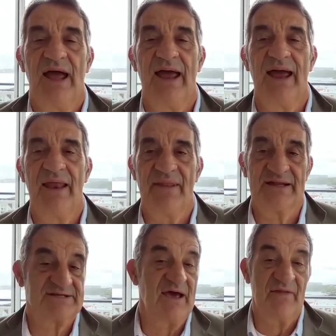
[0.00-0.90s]
And
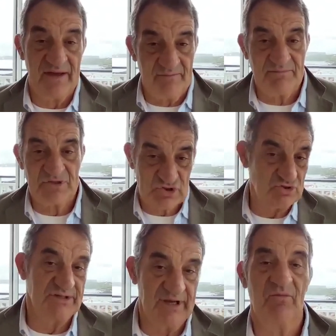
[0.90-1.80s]
that's how they
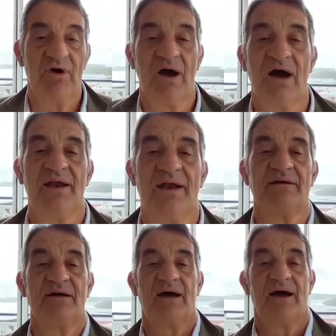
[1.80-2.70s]
matured their wine
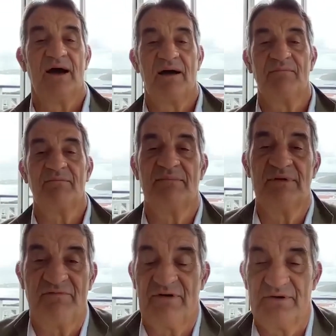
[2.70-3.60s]
in
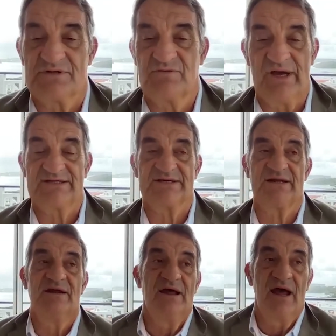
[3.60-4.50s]
various ways.
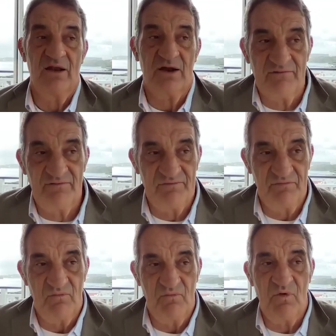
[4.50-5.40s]
And a lot of
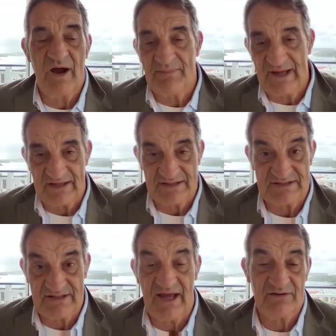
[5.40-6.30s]

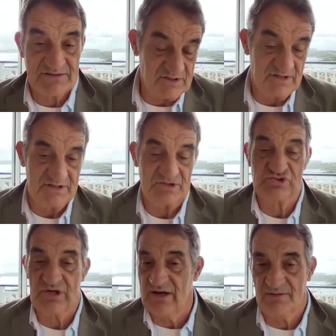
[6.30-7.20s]
winemakers now, and certainly in
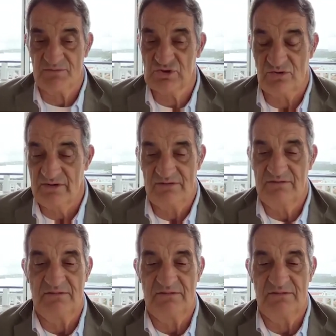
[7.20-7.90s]
Australia, I'm sure